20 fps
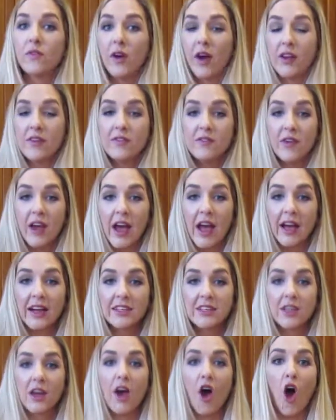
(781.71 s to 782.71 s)
fun
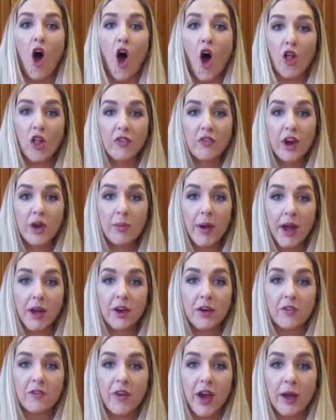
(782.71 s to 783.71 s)
fact, all of our
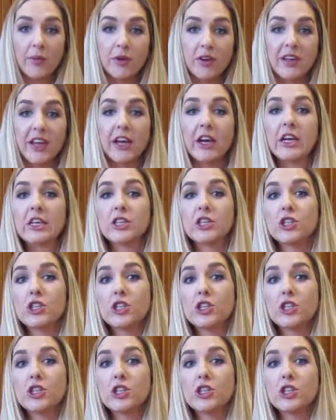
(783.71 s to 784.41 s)
microfiber carries a